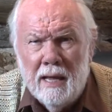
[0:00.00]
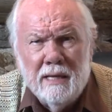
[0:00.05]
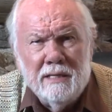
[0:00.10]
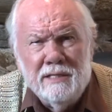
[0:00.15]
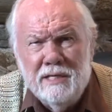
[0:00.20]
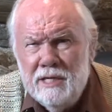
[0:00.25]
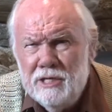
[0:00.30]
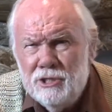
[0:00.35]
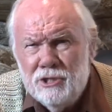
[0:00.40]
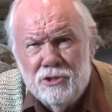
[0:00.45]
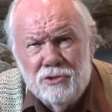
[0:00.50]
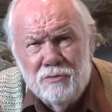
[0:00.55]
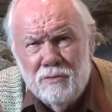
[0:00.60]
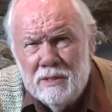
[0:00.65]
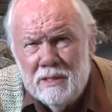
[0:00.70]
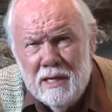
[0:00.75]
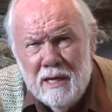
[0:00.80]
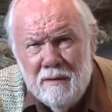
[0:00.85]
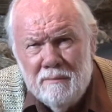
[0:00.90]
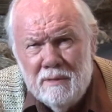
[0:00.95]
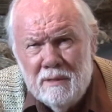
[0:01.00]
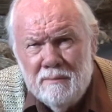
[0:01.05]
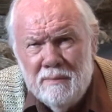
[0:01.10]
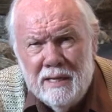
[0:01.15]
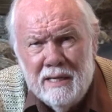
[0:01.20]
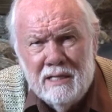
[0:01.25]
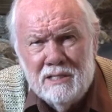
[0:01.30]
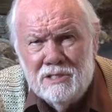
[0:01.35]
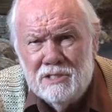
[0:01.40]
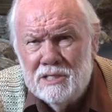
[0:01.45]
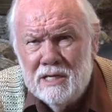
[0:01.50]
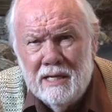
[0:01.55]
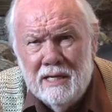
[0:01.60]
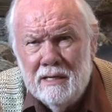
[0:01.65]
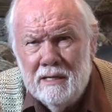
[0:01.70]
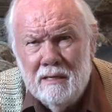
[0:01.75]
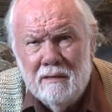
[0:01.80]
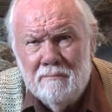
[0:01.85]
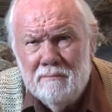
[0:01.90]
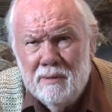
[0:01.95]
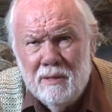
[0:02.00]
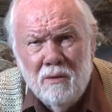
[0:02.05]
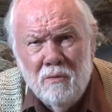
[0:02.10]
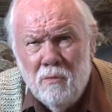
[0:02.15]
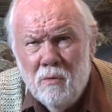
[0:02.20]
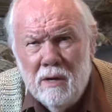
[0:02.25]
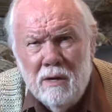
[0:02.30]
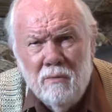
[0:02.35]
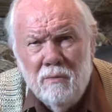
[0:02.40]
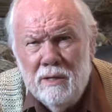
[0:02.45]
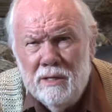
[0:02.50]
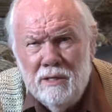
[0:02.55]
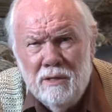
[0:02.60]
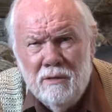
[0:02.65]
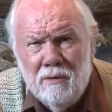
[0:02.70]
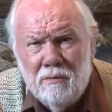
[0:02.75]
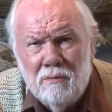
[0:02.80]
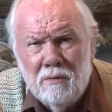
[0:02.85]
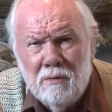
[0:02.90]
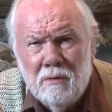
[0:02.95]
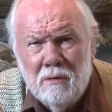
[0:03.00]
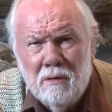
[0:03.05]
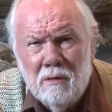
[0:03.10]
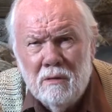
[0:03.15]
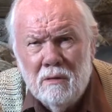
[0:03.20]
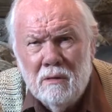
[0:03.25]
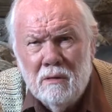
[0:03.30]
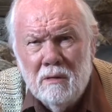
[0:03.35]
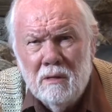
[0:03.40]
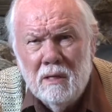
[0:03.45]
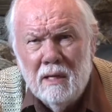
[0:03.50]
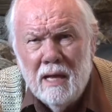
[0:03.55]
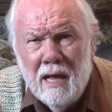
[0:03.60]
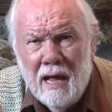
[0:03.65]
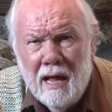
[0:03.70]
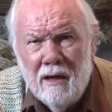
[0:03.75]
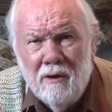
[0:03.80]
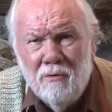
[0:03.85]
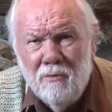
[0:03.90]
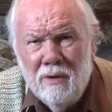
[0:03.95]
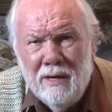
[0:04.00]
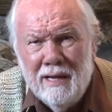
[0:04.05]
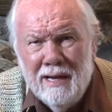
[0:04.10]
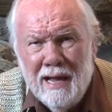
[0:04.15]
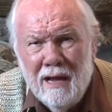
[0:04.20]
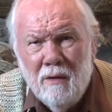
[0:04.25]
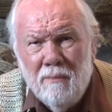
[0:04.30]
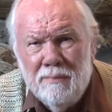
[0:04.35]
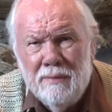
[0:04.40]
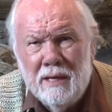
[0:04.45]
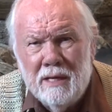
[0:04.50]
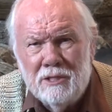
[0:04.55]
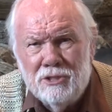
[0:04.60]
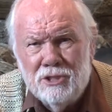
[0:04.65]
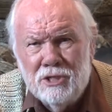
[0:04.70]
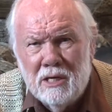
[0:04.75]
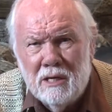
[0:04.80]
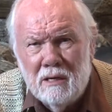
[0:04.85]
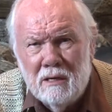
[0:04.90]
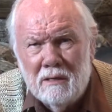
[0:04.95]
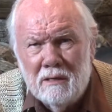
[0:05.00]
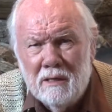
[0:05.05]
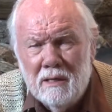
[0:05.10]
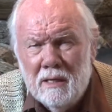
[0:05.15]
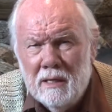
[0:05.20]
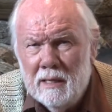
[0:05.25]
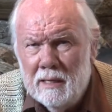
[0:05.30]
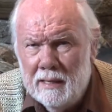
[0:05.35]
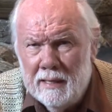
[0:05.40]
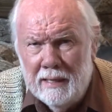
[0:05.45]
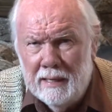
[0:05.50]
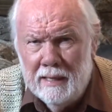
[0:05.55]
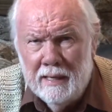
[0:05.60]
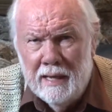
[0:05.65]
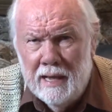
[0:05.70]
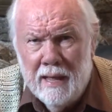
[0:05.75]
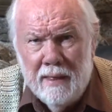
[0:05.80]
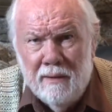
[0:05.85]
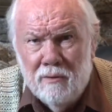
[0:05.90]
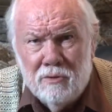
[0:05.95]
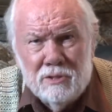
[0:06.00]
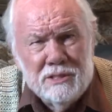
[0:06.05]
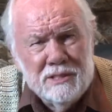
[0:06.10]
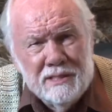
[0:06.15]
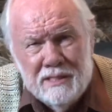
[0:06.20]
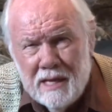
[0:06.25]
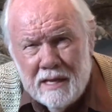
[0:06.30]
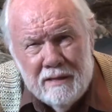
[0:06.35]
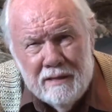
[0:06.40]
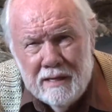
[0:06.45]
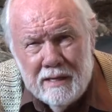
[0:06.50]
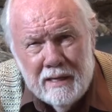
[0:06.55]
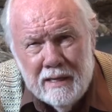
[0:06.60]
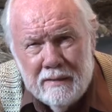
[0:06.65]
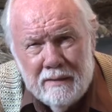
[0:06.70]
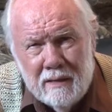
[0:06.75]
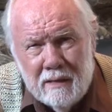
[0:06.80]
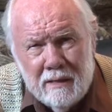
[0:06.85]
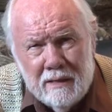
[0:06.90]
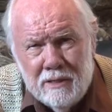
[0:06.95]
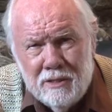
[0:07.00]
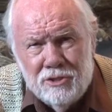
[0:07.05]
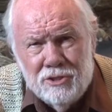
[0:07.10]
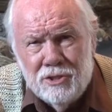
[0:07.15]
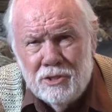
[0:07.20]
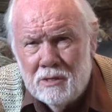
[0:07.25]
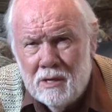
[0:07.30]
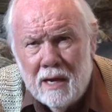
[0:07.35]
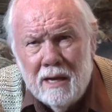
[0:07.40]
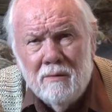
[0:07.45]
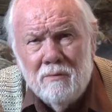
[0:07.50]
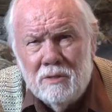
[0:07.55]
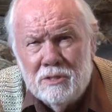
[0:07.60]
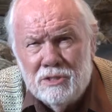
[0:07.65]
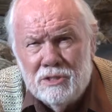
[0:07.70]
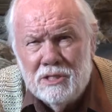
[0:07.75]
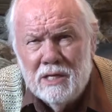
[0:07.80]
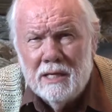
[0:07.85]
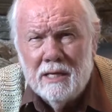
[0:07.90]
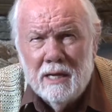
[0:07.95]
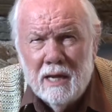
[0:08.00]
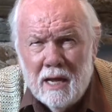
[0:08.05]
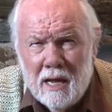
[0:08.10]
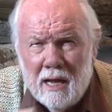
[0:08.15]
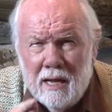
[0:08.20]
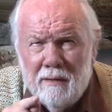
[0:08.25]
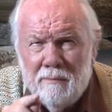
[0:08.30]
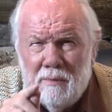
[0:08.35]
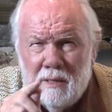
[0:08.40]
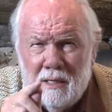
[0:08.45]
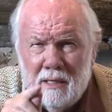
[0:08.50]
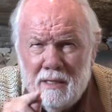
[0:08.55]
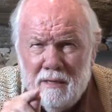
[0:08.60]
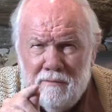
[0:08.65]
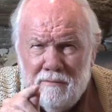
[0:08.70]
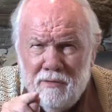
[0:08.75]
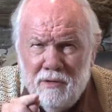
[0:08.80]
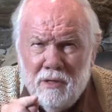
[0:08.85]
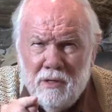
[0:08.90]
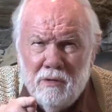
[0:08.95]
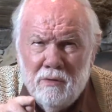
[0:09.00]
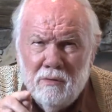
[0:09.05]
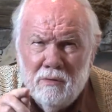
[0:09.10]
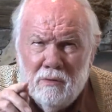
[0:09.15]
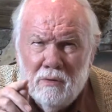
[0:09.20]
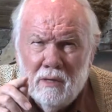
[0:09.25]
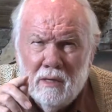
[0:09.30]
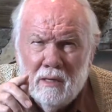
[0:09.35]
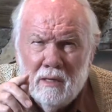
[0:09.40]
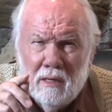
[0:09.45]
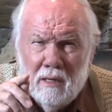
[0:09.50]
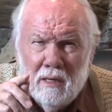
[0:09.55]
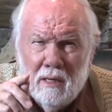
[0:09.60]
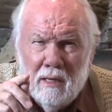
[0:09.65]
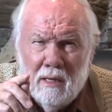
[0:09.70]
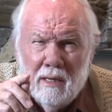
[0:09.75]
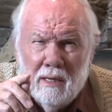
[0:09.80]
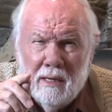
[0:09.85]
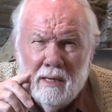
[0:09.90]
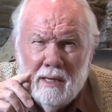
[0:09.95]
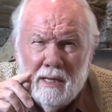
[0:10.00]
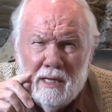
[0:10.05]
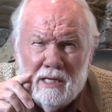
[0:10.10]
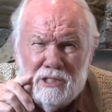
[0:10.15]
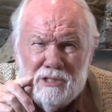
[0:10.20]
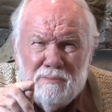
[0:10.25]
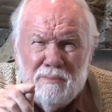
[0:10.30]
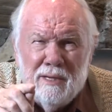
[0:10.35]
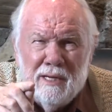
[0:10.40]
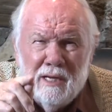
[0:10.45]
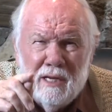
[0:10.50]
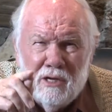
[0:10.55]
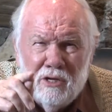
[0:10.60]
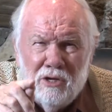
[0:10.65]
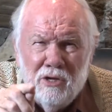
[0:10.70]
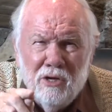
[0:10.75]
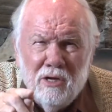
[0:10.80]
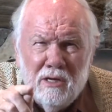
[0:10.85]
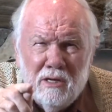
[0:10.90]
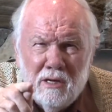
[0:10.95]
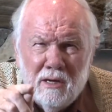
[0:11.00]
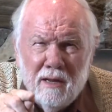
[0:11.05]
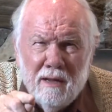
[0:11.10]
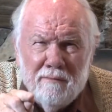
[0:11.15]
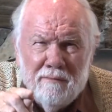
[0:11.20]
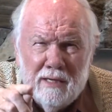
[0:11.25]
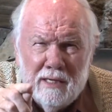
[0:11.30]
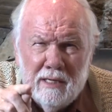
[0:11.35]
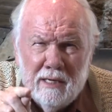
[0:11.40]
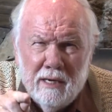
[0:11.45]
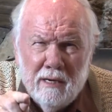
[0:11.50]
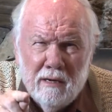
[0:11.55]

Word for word: And teachers would come to me and say, "Bill, what do we do? How do we help that child?" And there was nothing in the literature. I would say, I believe you as being a good, loving,